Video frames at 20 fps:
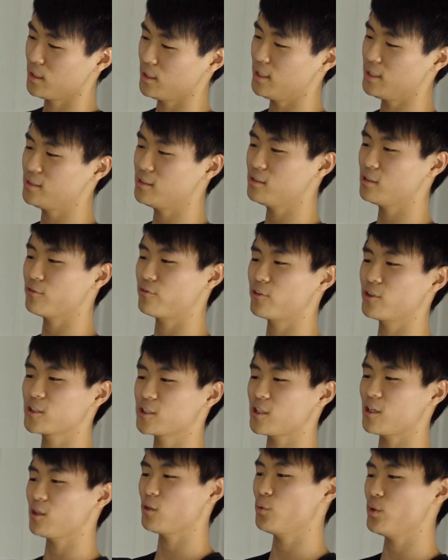This is the
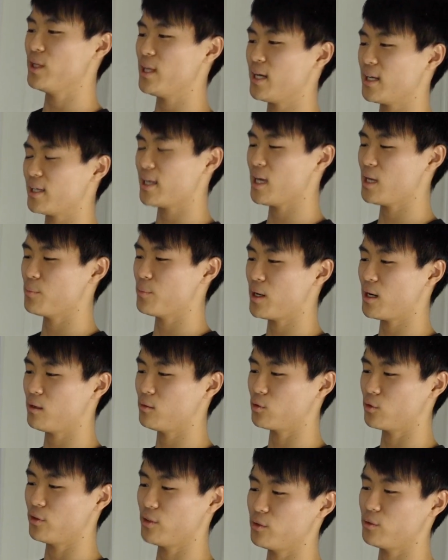first colorway that came
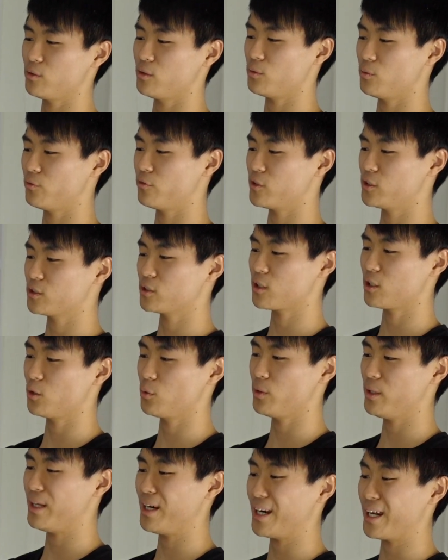out, or the the first
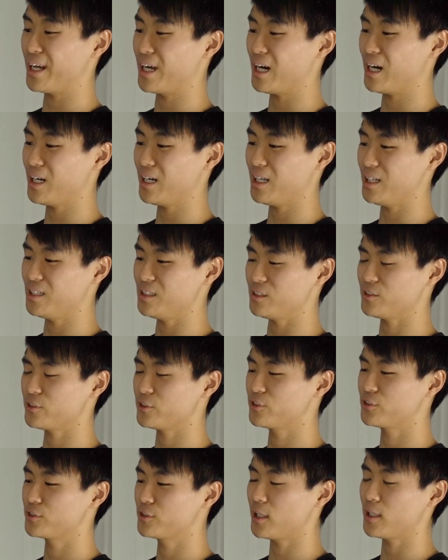colorway that I got, and it
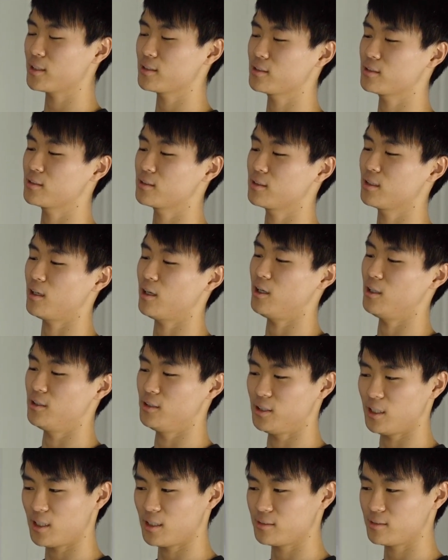sucks
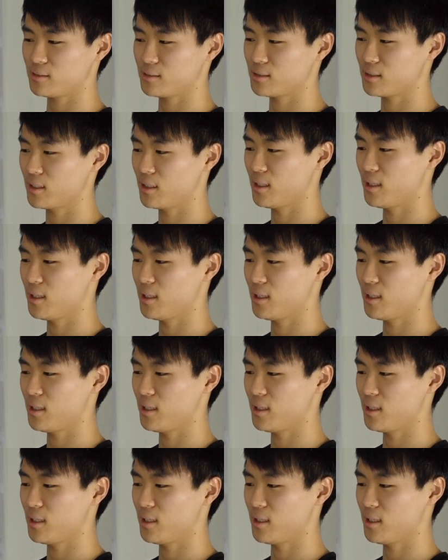on dust.